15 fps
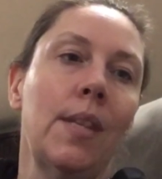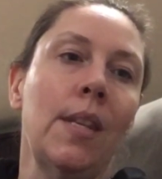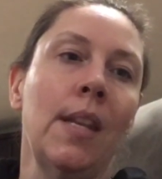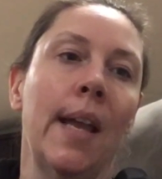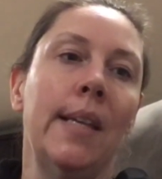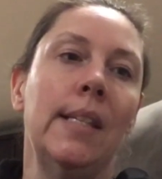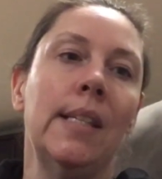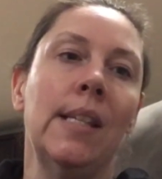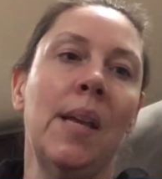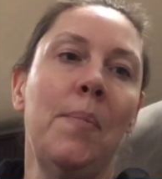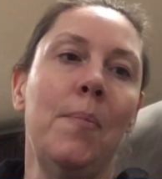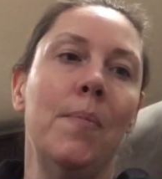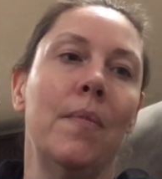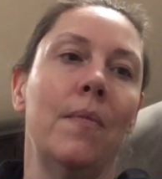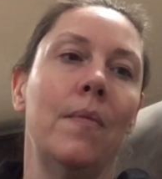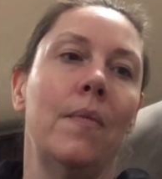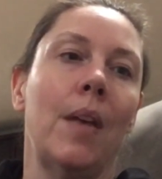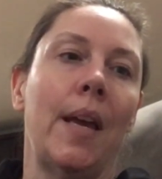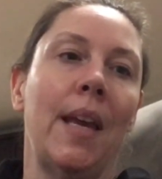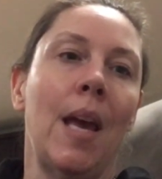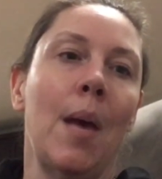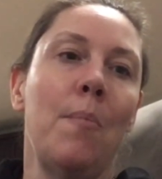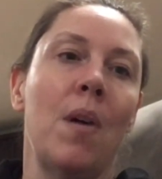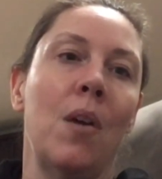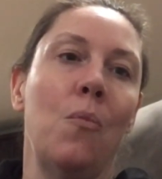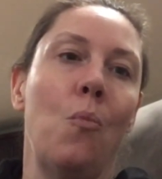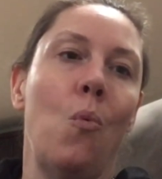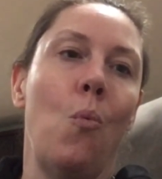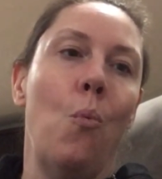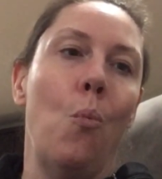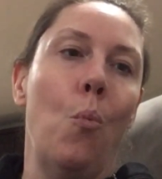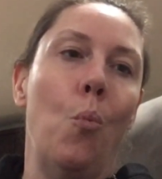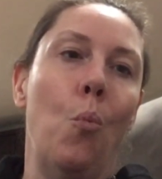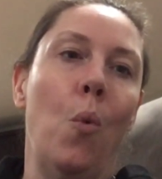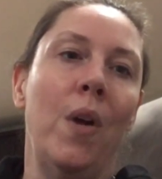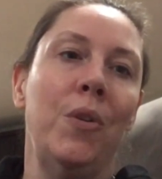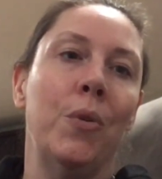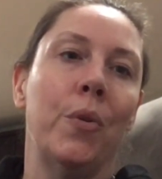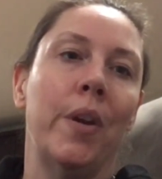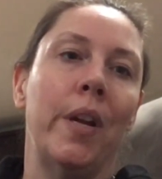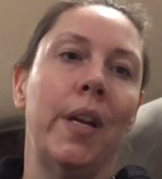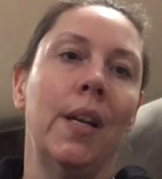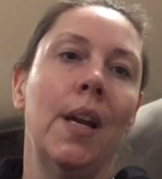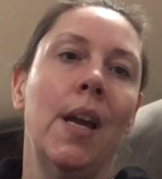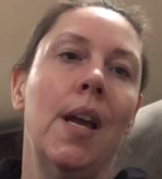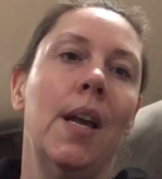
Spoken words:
I kept on wondering